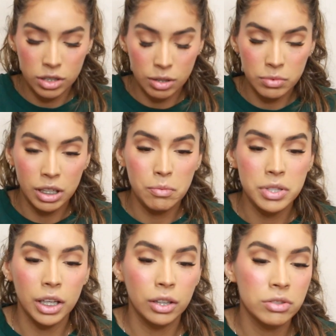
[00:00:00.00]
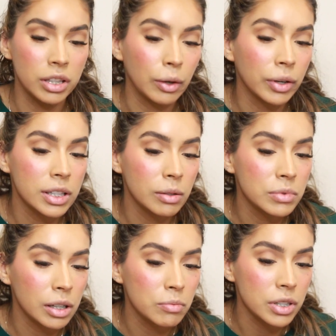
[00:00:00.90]
Sometimes I use liquid,
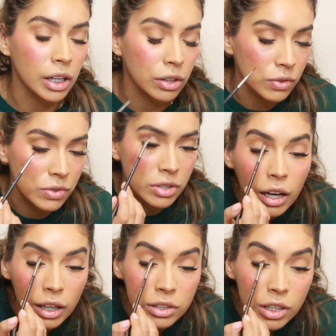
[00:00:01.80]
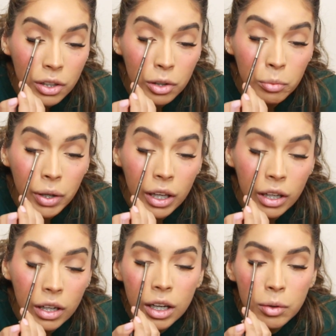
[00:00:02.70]
sometimes I use eyeshadow,
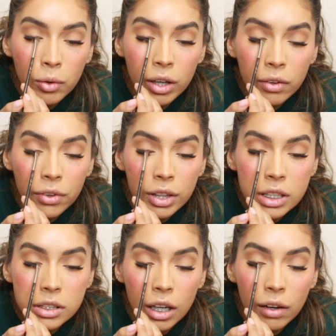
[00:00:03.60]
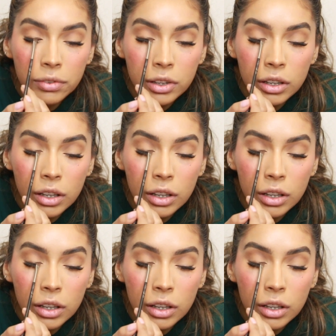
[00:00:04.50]
but I'm going for the softer